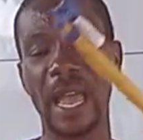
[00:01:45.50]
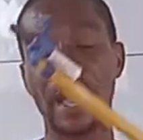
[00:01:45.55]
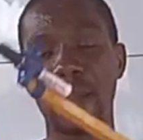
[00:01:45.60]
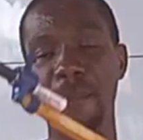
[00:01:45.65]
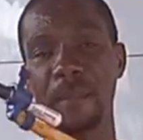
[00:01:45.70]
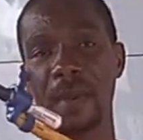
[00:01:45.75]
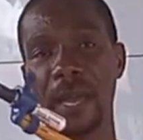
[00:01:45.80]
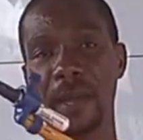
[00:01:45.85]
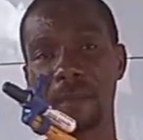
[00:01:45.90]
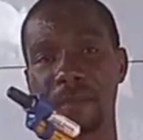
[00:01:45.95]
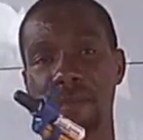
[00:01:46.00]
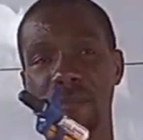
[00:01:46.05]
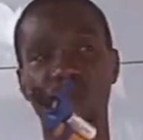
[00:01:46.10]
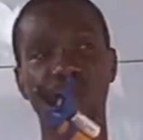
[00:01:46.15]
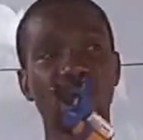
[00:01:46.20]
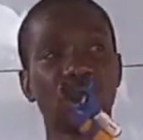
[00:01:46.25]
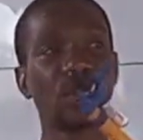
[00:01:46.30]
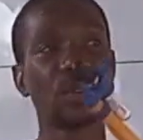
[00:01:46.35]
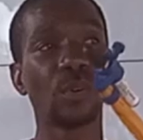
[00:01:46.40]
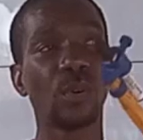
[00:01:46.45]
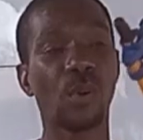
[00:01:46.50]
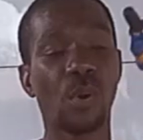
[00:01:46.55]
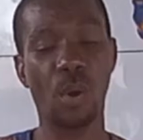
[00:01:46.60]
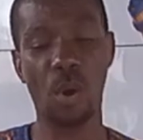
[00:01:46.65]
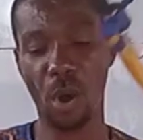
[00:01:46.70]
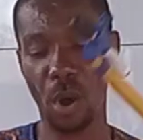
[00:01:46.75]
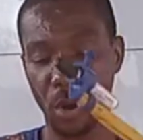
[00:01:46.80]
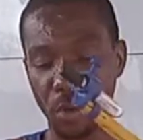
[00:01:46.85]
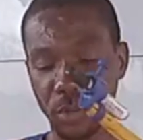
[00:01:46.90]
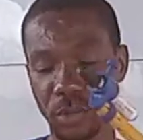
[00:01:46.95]
mm
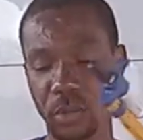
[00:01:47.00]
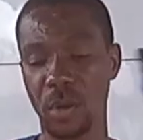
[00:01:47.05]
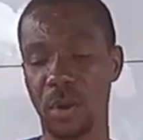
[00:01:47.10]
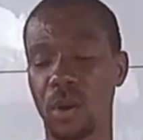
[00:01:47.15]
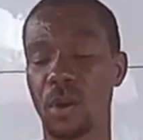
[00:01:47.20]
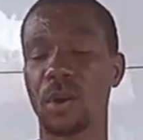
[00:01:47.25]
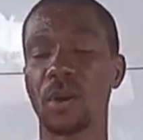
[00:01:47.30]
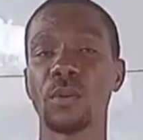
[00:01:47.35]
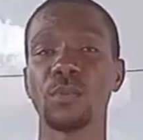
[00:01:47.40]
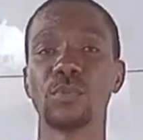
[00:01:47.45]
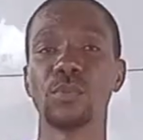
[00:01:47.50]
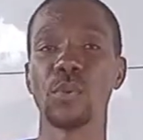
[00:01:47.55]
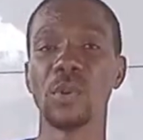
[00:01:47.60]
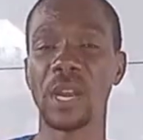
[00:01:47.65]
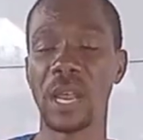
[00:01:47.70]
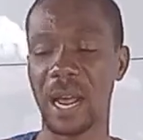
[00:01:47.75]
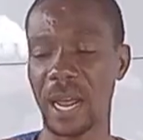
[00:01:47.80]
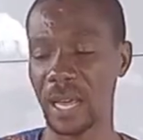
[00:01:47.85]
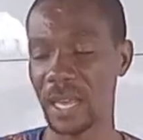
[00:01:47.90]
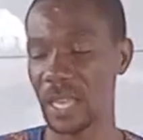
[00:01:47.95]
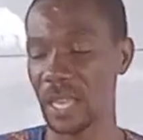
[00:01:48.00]
on your ruler.